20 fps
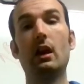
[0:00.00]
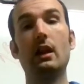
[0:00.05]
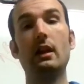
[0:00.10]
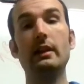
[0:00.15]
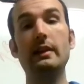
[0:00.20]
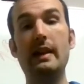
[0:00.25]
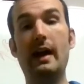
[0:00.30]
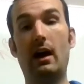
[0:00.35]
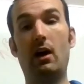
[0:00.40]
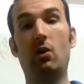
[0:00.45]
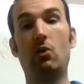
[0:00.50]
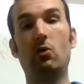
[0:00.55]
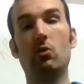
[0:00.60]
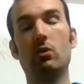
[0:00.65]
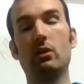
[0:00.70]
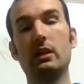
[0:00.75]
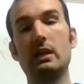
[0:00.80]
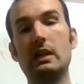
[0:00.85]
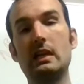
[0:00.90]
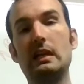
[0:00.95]
Now,
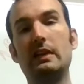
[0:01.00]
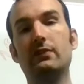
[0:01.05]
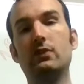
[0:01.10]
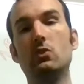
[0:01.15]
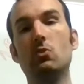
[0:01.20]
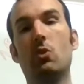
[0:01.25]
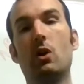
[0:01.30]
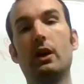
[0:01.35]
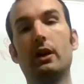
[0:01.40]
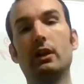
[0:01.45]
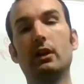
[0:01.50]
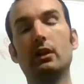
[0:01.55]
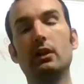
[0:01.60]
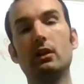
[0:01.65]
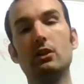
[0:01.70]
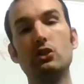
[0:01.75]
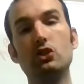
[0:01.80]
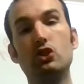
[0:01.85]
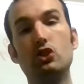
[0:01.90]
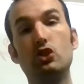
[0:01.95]
if you want
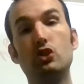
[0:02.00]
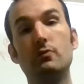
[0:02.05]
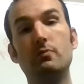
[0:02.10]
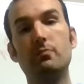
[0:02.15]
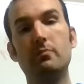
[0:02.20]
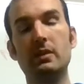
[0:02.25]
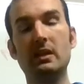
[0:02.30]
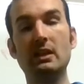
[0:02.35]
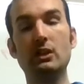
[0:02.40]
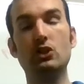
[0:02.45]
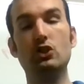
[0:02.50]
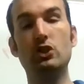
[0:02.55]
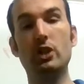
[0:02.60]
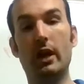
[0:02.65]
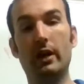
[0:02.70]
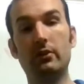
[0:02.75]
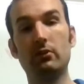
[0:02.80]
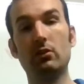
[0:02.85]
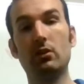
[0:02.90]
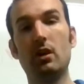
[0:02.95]
to be
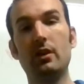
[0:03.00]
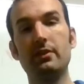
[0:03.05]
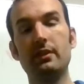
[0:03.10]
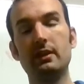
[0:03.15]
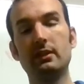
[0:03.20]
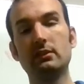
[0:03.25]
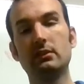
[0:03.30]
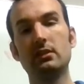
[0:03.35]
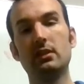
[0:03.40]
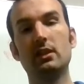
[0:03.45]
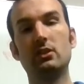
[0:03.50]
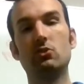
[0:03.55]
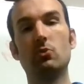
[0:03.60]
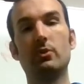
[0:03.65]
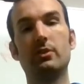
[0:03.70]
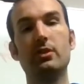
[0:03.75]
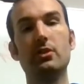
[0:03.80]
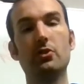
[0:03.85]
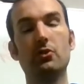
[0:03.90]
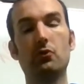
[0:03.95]
general on this, it's
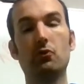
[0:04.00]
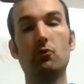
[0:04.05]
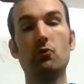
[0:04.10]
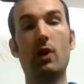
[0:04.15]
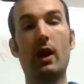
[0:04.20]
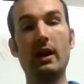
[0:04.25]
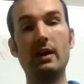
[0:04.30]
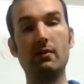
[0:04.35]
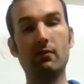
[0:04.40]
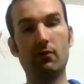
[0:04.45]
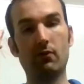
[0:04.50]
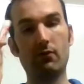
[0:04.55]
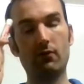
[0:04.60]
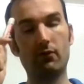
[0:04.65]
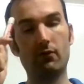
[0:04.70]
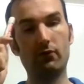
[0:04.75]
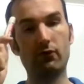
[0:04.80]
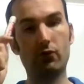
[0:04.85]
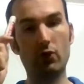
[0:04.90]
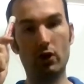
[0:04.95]
within the right
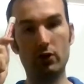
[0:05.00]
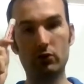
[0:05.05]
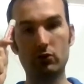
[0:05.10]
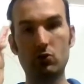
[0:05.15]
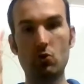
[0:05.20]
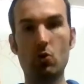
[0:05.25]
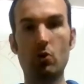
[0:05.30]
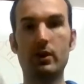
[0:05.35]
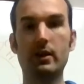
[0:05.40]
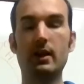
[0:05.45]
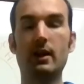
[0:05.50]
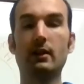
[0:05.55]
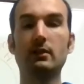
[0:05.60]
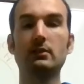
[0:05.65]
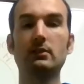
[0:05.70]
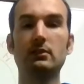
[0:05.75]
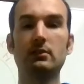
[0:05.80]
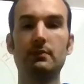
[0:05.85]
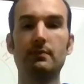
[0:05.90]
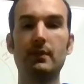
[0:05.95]
frontal
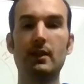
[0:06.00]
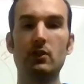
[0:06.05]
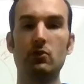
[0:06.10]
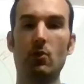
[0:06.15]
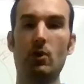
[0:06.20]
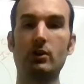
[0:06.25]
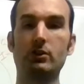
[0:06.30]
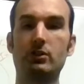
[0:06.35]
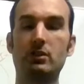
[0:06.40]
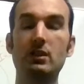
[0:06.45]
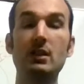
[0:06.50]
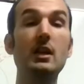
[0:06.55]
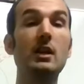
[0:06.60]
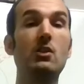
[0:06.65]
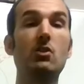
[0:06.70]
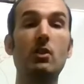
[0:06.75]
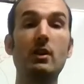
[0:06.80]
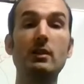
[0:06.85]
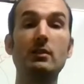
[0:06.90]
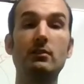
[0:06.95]
cortex is where it's
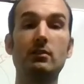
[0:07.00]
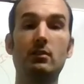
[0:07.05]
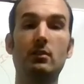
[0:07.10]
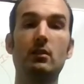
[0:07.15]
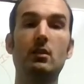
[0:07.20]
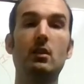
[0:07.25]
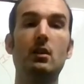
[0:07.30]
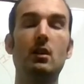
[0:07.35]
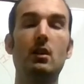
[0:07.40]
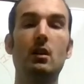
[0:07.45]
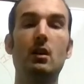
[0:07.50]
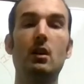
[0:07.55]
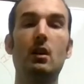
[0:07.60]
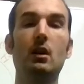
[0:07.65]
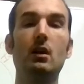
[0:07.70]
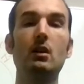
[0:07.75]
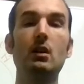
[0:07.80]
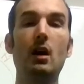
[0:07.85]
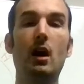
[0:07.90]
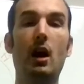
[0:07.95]
decreased
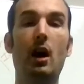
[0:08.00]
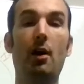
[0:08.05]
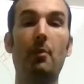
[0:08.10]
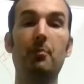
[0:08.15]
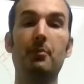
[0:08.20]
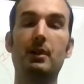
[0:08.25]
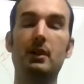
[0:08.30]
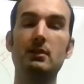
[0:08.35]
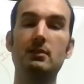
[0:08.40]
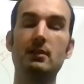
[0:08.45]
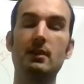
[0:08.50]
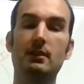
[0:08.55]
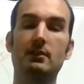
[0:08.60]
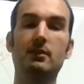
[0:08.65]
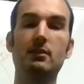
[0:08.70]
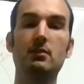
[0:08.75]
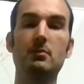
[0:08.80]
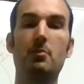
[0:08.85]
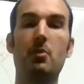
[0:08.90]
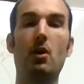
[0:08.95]
because um, this
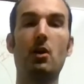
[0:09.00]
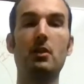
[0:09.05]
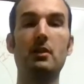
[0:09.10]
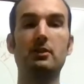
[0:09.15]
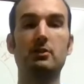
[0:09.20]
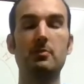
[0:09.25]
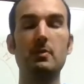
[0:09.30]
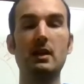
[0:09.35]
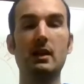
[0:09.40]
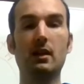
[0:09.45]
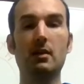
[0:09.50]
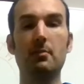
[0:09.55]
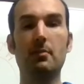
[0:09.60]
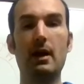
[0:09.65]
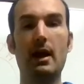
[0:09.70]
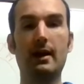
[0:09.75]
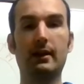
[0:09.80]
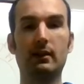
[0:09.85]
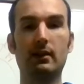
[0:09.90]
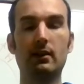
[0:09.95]
is a part that's being
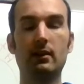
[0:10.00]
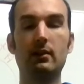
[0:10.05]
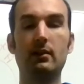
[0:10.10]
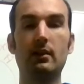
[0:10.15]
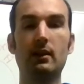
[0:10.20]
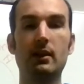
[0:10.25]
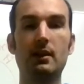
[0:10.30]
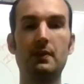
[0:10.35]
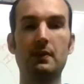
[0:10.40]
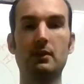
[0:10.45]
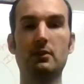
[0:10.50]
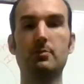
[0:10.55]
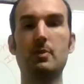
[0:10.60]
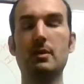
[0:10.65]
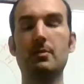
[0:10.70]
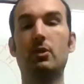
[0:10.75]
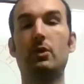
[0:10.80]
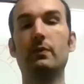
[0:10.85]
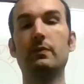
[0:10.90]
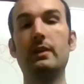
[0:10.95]
impacted in these
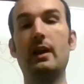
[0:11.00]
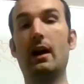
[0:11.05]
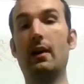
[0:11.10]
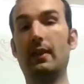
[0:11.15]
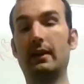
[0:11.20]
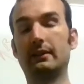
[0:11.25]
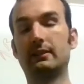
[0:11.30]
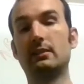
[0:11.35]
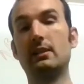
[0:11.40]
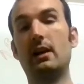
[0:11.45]
people. Now, that's